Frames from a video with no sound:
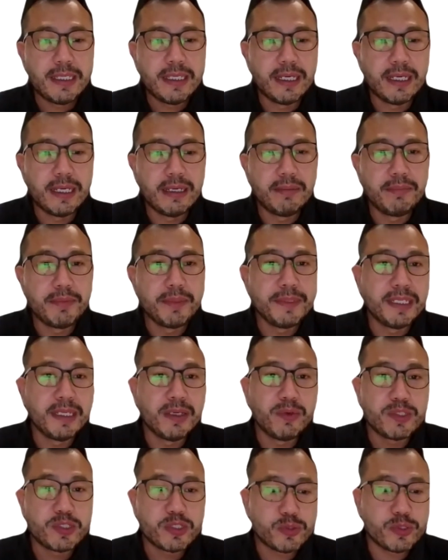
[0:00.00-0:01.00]
Maybe
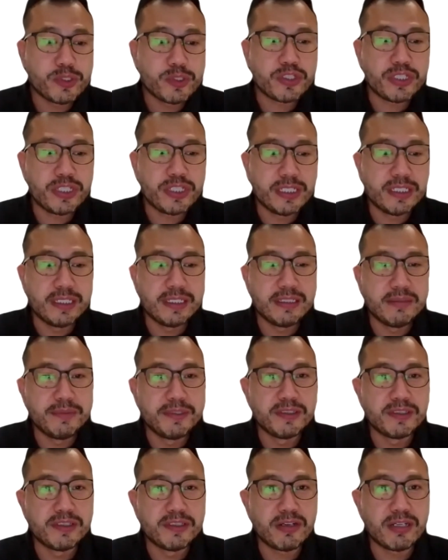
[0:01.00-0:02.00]
now we switch gear a little
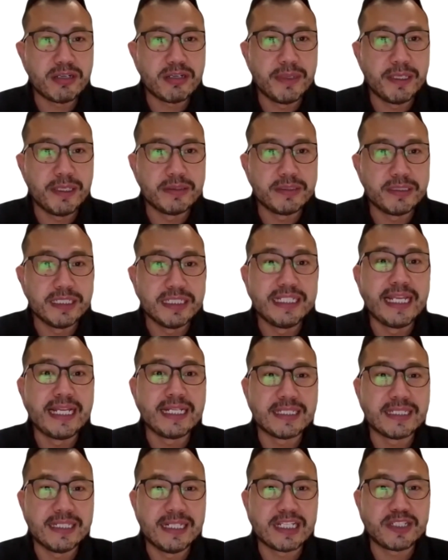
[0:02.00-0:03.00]
bit to talk about the
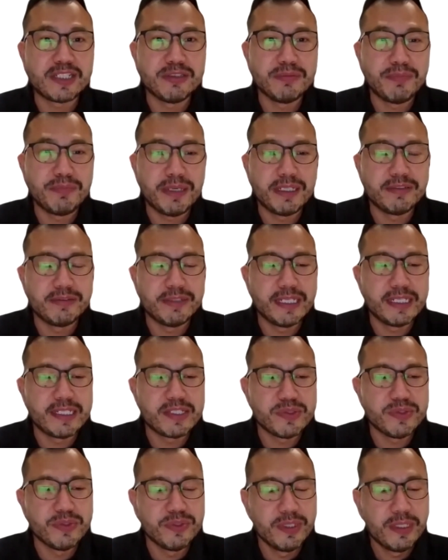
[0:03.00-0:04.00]
debt collection part, right?
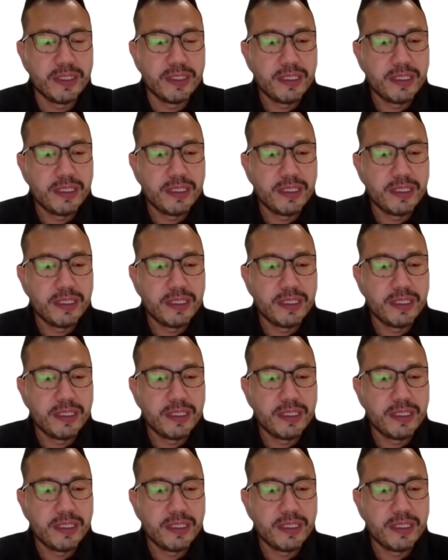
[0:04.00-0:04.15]
So